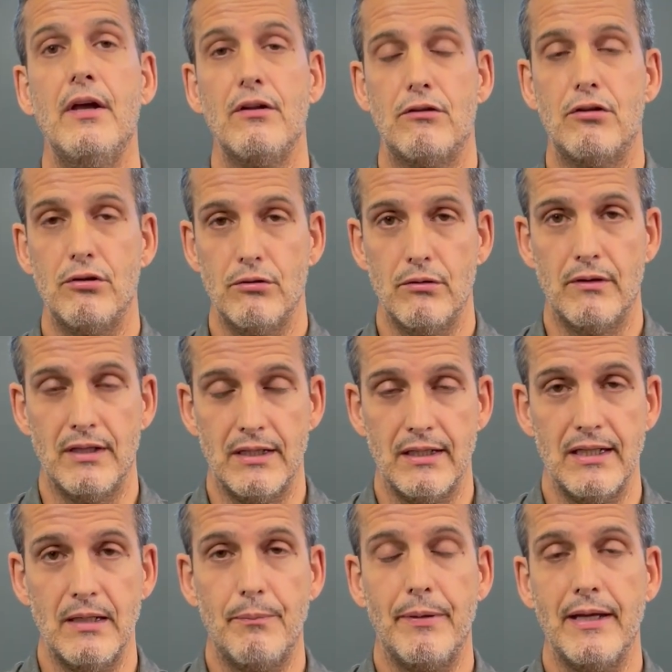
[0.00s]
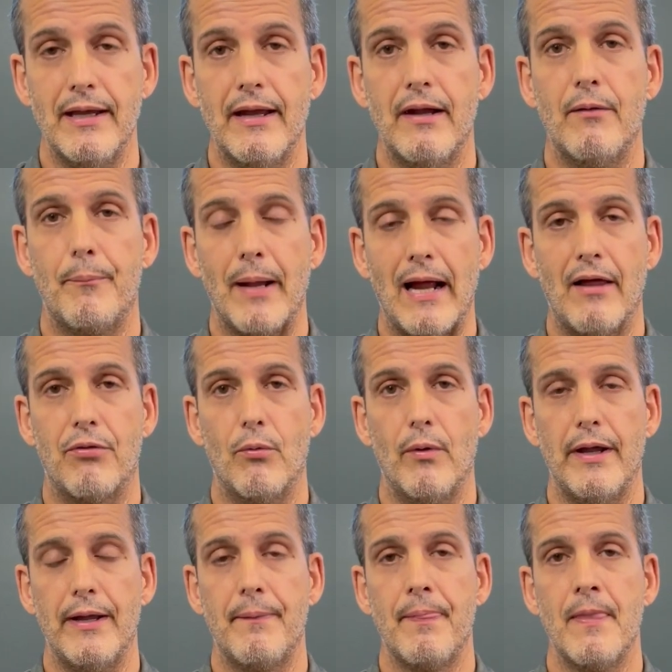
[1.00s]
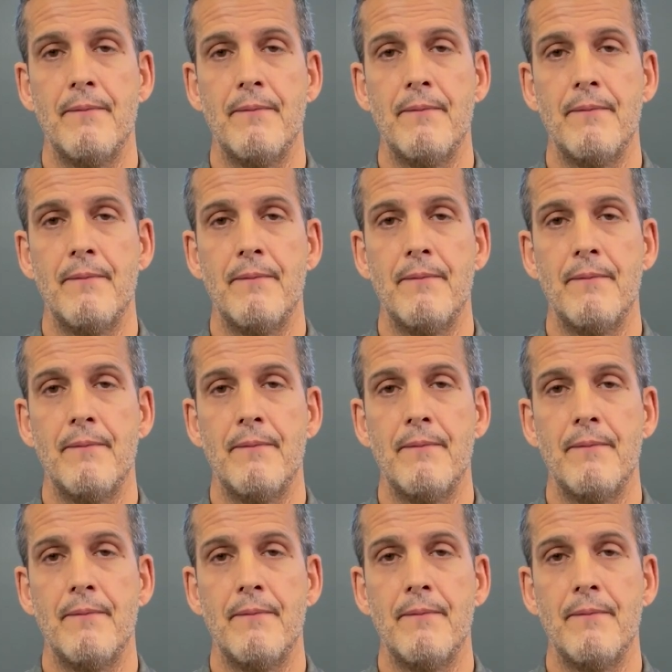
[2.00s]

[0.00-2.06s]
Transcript: to the EPA pathway.